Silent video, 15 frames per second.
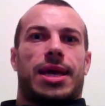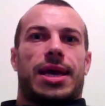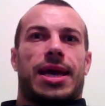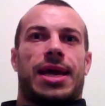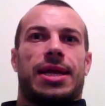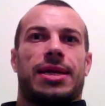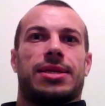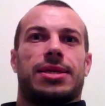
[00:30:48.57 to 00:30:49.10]

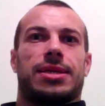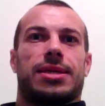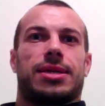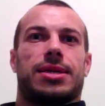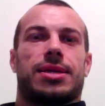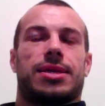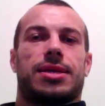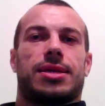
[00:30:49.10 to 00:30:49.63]
And
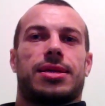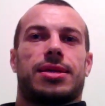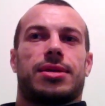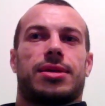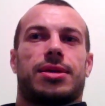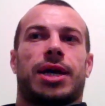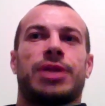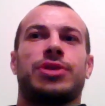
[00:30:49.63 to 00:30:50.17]

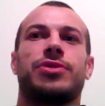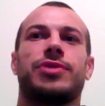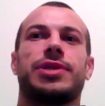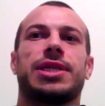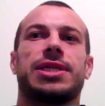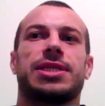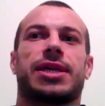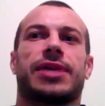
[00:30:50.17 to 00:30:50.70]
I knew he
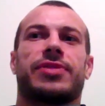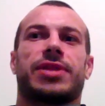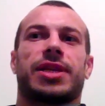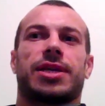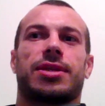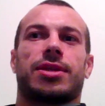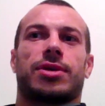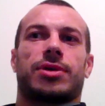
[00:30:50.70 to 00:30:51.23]
doesn't have a
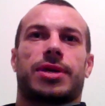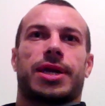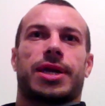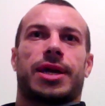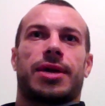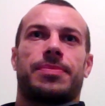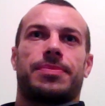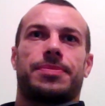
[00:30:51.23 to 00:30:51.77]
leg lock
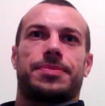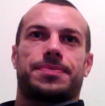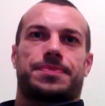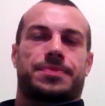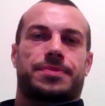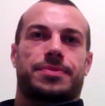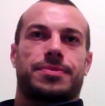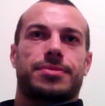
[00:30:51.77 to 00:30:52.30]
game,
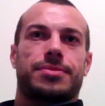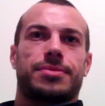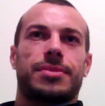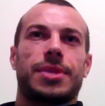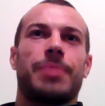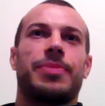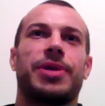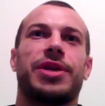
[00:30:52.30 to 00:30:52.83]

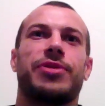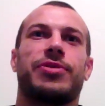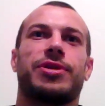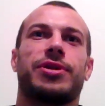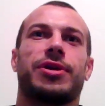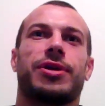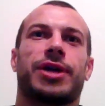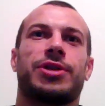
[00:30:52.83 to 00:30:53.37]
but he would
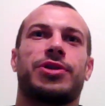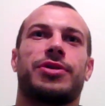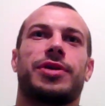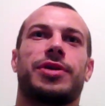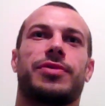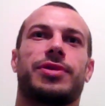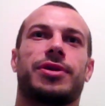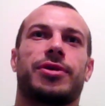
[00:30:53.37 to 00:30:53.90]
know. I knew
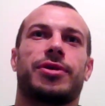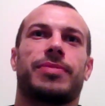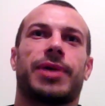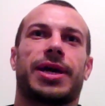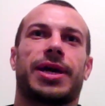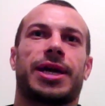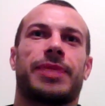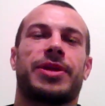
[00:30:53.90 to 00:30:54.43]
he would know
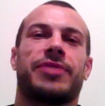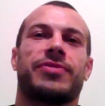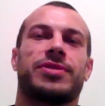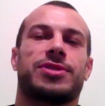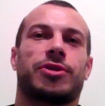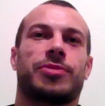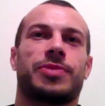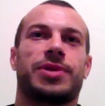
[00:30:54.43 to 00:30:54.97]
my game, and
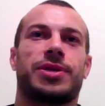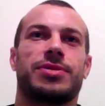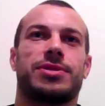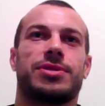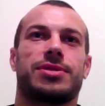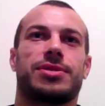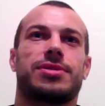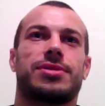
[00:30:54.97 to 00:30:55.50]
everyone told me he
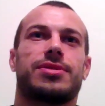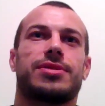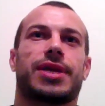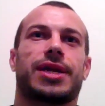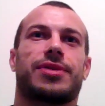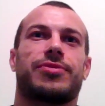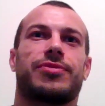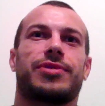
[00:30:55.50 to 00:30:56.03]
was
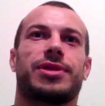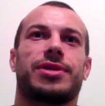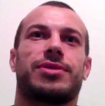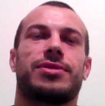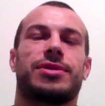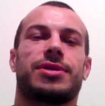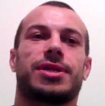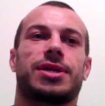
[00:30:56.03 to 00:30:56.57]
like really
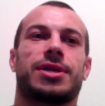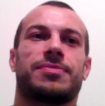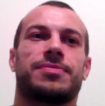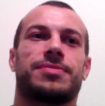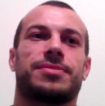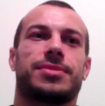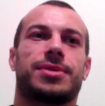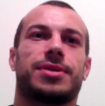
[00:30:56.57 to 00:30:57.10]
good at
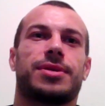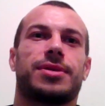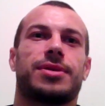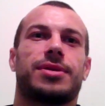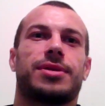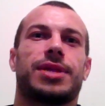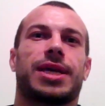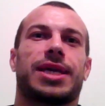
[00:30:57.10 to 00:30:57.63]

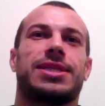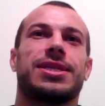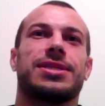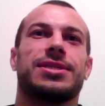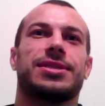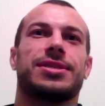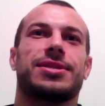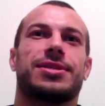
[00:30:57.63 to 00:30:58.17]
like he
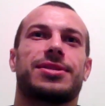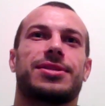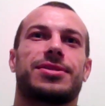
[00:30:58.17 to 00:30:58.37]
doesn't.